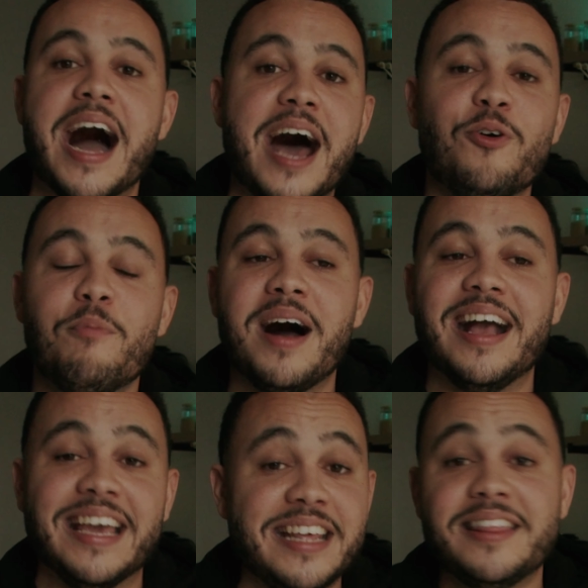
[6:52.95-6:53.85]
I don't
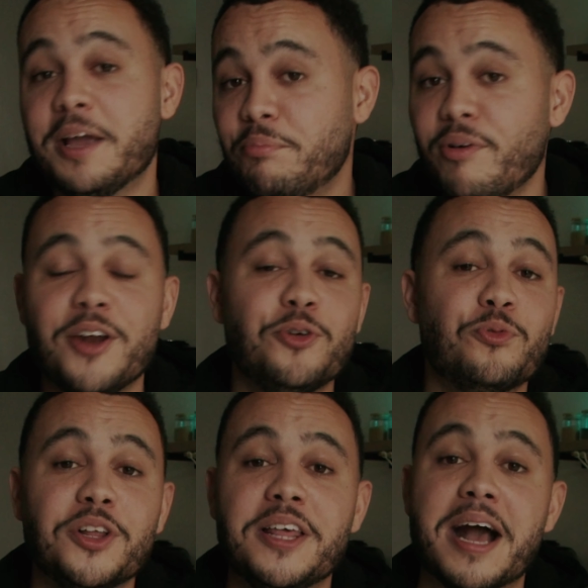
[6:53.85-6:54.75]
buy anything brand new
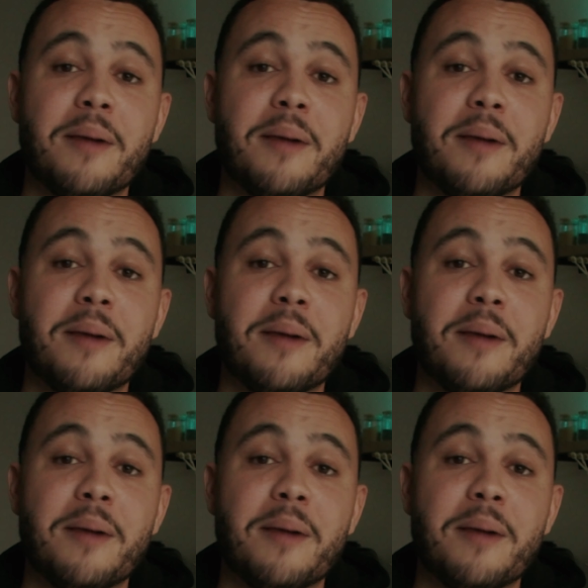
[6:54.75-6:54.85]
really.